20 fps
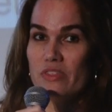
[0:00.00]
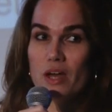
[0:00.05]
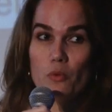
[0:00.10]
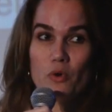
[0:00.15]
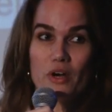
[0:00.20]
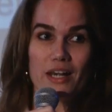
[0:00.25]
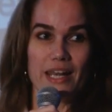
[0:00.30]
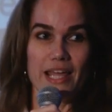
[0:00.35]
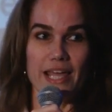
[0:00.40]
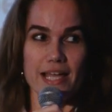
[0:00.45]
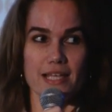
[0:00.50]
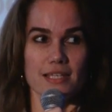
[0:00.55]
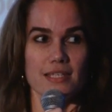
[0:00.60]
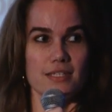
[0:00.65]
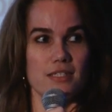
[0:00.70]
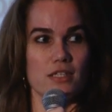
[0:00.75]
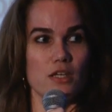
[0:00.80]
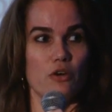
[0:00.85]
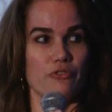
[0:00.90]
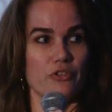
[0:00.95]
our
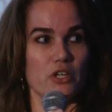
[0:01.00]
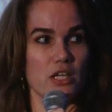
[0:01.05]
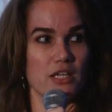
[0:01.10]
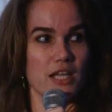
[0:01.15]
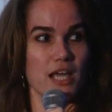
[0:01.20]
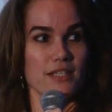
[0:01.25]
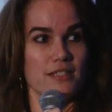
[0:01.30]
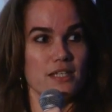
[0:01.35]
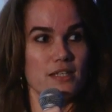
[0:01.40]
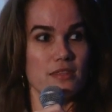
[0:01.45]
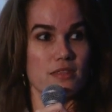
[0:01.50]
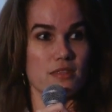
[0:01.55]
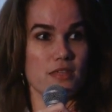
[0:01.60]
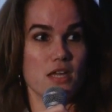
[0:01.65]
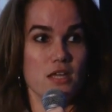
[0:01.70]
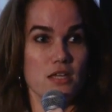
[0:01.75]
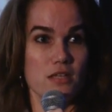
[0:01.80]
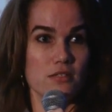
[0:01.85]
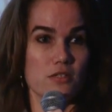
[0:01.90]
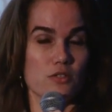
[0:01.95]
legacy of connected
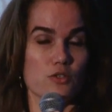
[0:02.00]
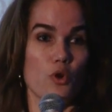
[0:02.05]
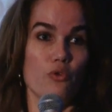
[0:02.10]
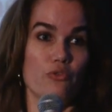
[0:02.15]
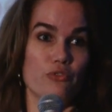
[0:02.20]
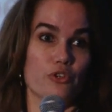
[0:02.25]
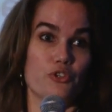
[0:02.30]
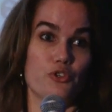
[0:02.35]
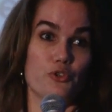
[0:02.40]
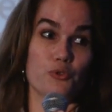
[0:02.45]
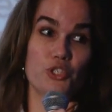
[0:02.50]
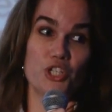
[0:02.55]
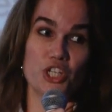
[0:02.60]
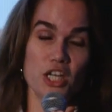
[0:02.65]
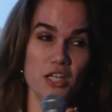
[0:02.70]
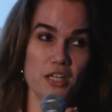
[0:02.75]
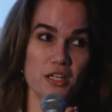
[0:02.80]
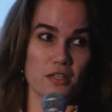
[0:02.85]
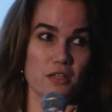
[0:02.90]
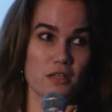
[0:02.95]
things over
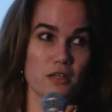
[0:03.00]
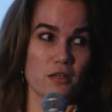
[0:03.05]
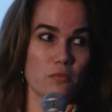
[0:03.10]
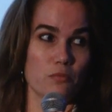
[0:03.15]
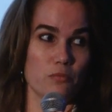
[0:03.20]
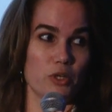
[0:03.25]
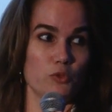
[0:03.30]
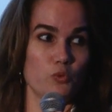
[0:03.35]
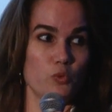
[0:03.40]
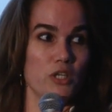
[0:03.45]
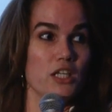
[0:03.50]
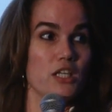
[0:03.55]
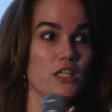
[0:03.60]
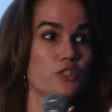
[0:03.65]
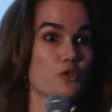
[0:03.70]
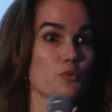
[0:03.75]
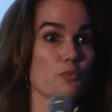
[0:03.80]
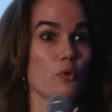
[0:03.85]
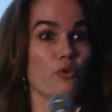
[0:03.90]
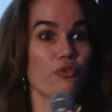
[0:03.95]
2G, but we need
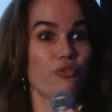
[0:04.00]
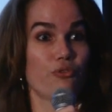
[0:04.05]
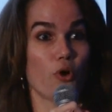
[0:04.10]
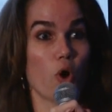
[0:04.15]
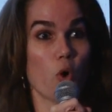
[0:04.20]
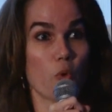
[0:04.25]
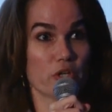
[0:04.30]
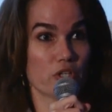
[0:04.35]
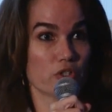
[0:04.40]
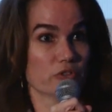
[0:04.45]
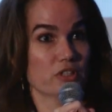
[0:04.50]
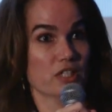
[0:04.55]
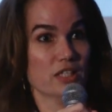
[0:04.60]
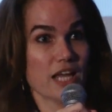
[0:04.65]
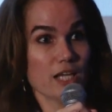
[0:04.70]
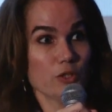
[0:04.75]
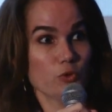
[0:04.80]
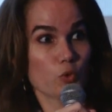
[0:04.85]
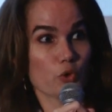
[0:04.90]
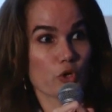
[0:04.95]
to move forward on the
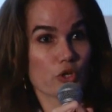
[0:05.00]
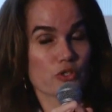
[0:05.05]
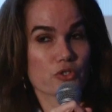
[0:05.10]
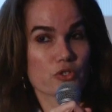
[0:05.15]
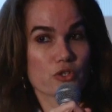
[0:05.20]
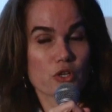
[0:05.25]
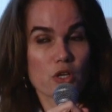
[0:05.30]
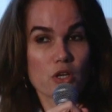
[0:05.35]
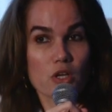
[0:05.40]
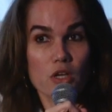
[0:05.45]
networks.